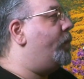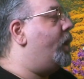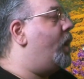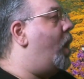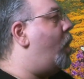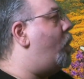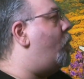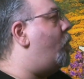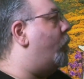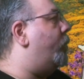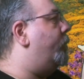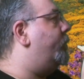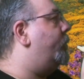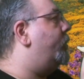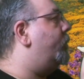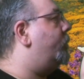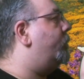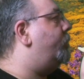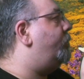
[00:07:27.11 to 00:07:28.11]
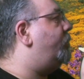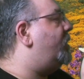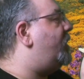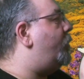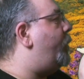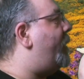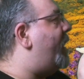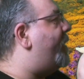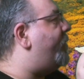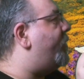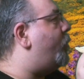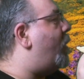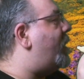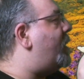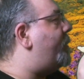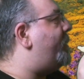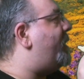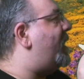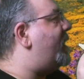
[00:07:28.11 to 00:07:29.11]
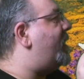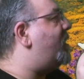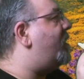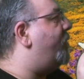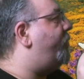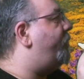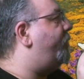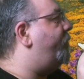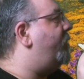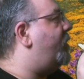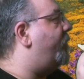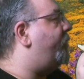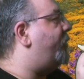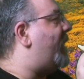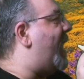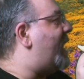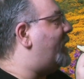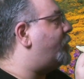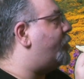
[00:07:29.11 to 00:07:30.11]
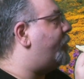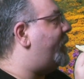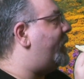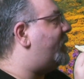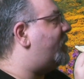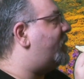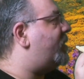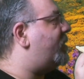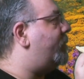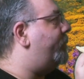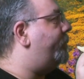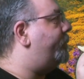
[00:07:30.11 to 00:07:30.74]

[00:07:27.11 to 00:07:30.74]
Oh, did we ever wind up getting the the flat treats?